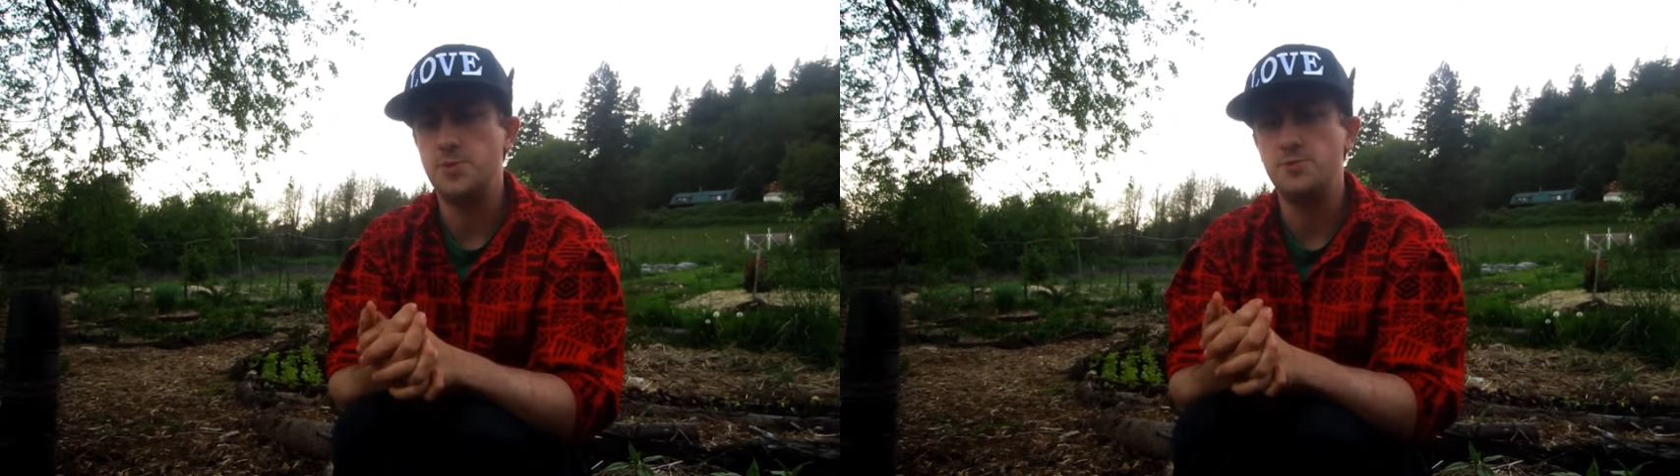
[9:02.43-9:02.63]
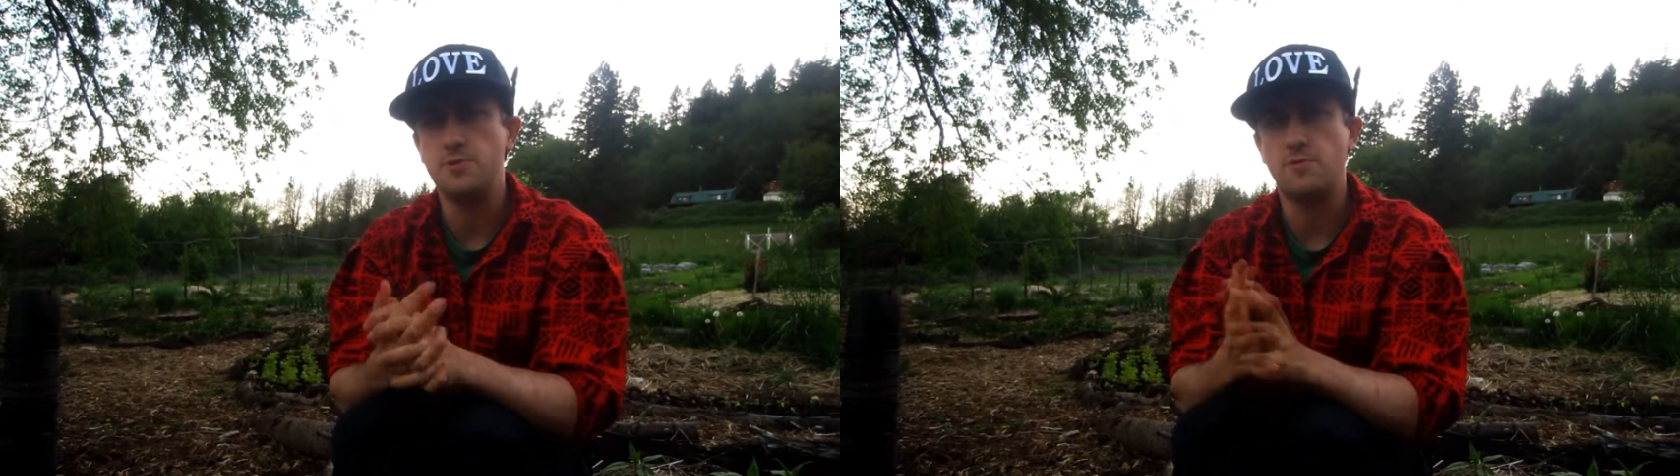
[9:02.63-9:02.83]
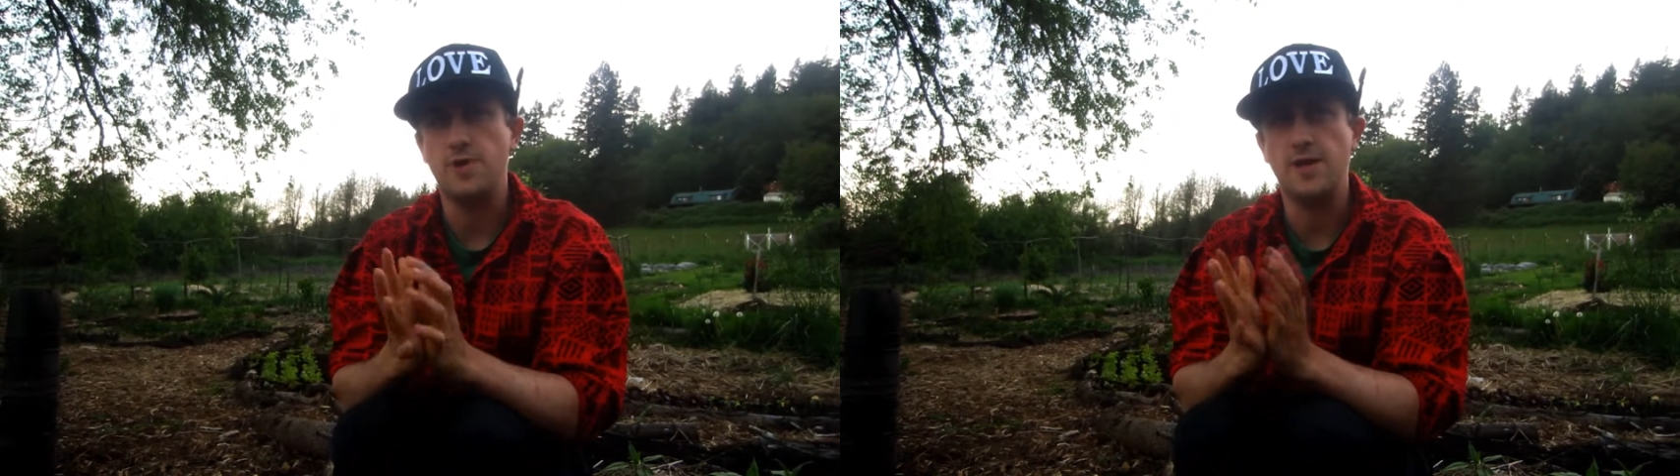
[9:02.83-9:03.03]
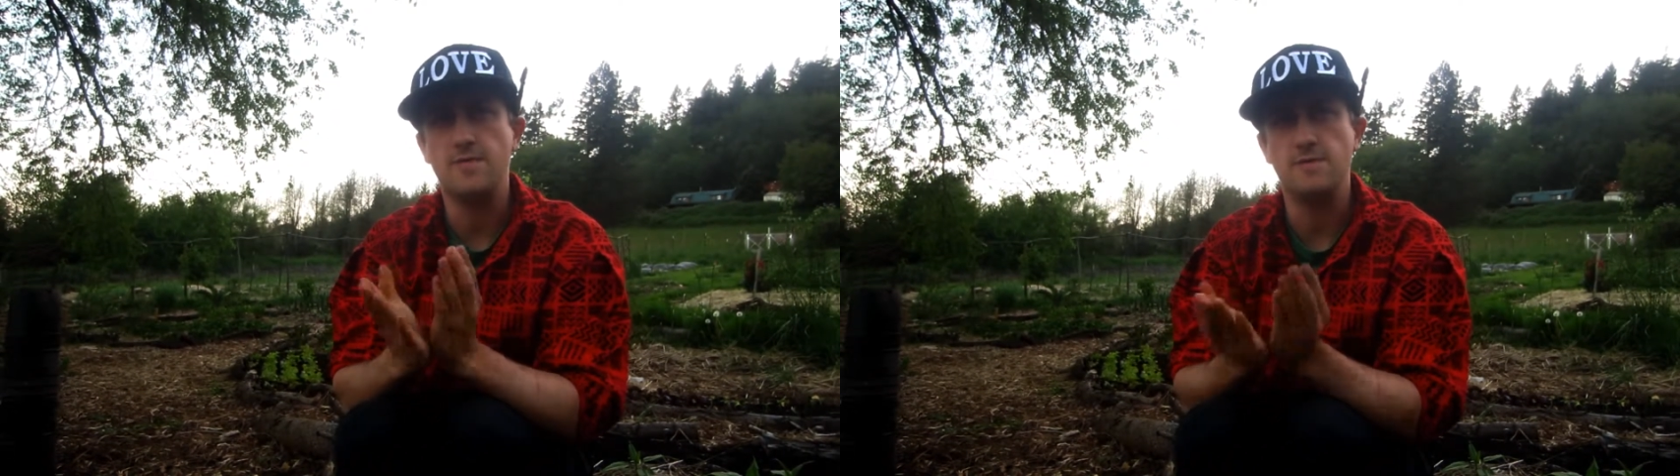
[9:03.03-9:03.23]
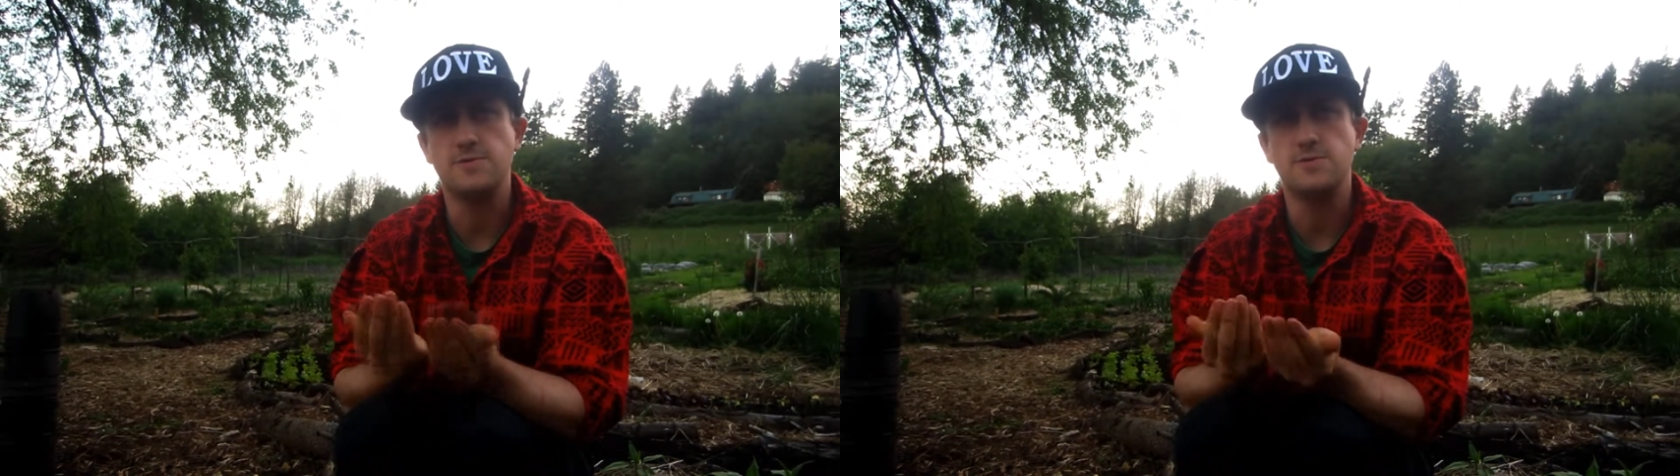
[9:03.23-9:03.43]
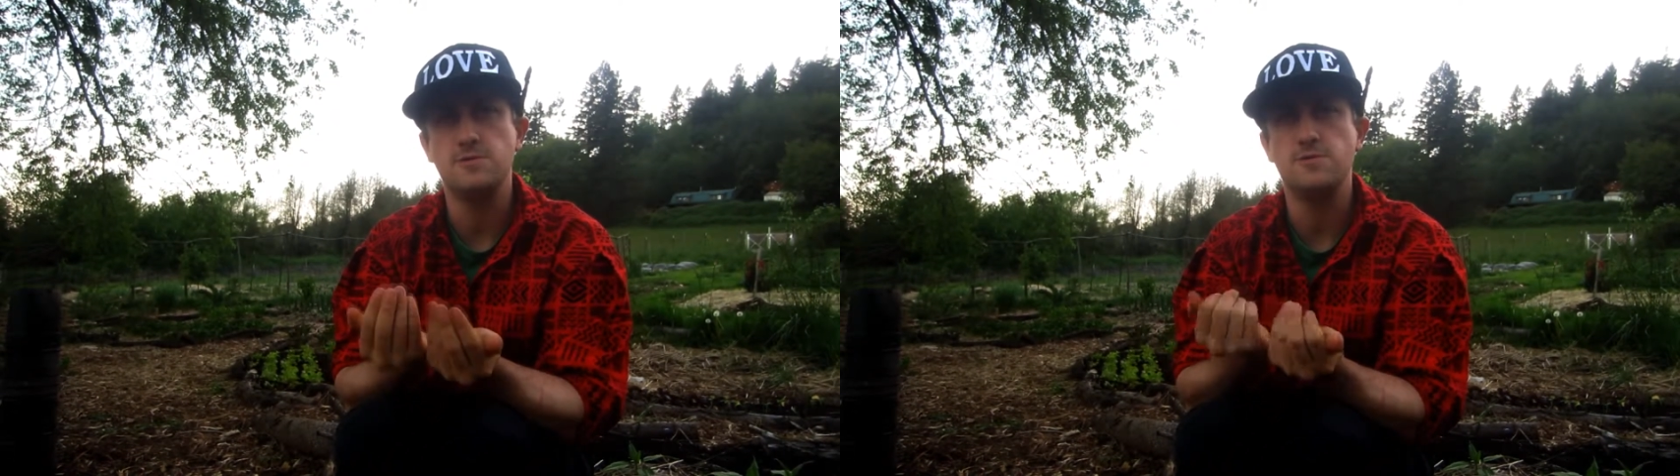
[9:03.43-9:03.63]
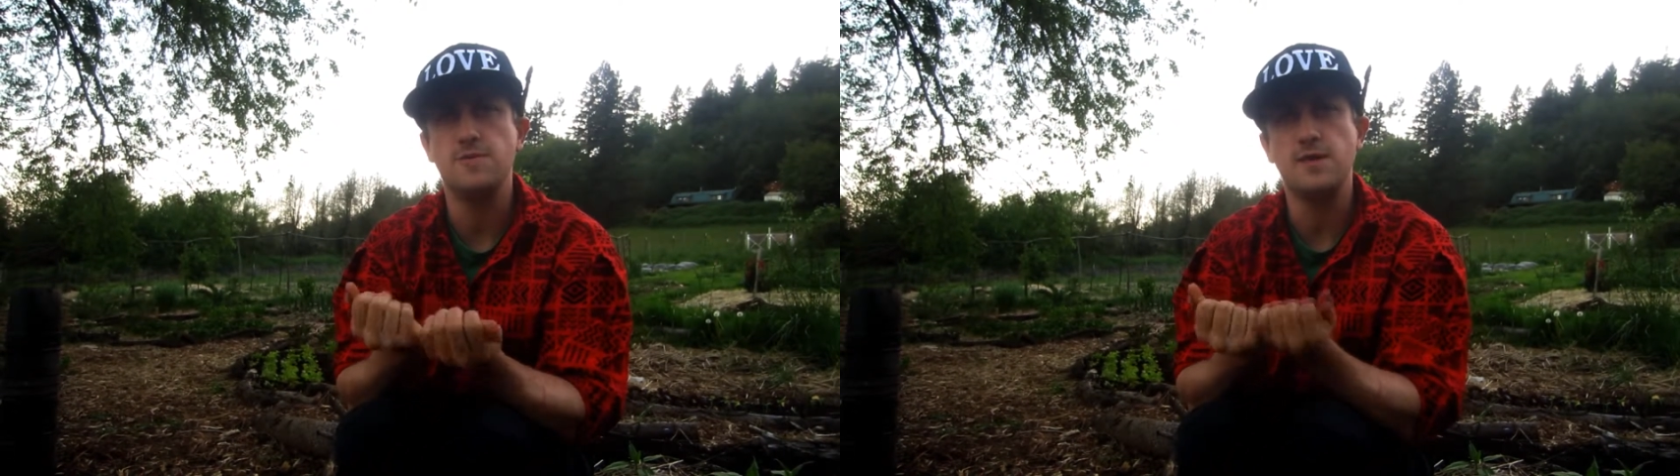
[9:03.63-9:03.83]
to equate those two